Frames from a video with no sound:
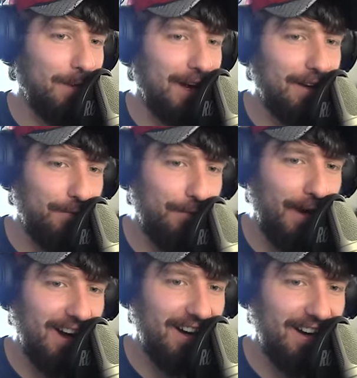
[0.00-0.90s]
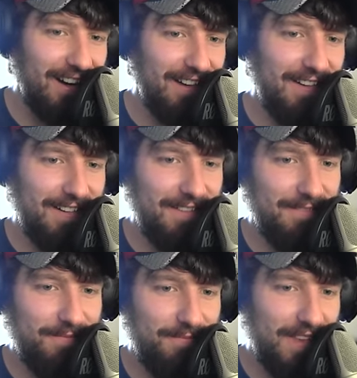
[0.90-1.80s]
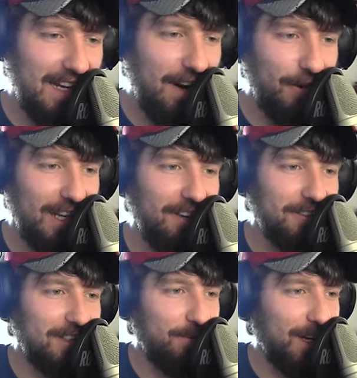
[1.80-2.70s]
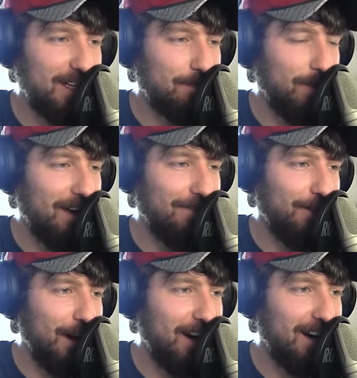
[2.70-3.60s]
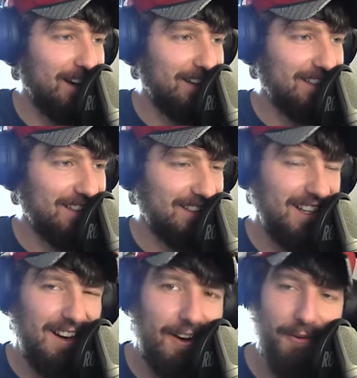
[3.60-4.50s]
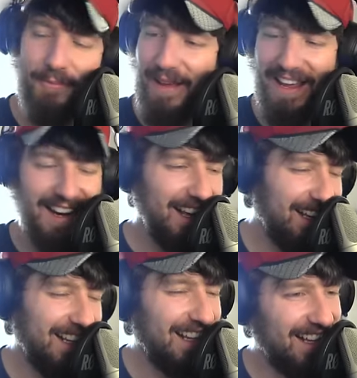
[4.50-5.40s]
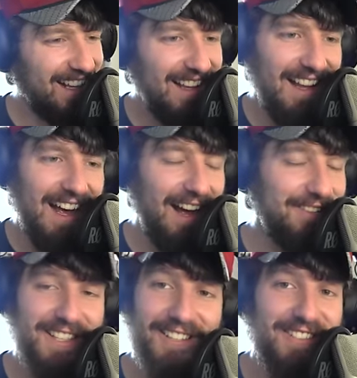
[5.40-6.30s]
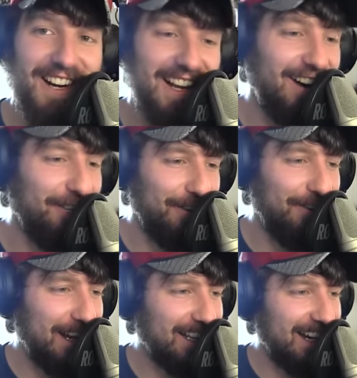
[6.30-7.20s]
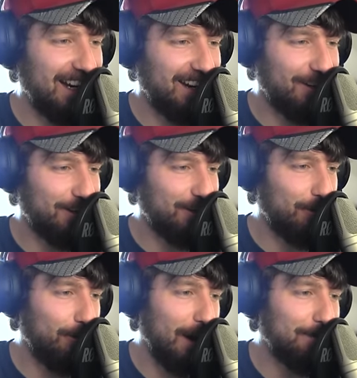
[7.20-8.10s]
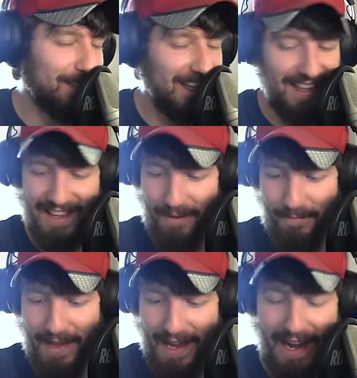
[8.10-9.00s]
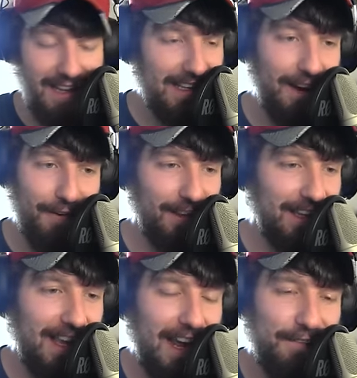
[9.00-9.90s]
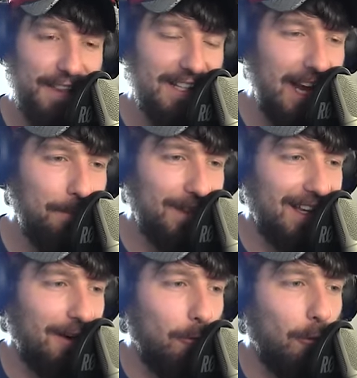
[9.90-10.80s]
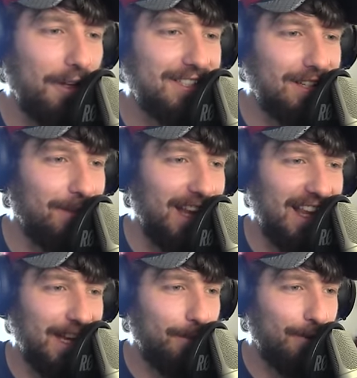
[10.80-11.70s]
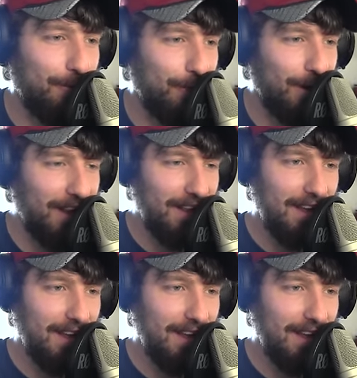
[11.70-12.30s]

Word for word: him by fire. You never kill somebody just by fire. Oh man, I'm still trying to get over the fact that I get cramped like that. Man, I never like that. I've, that's happened like once in my leg before.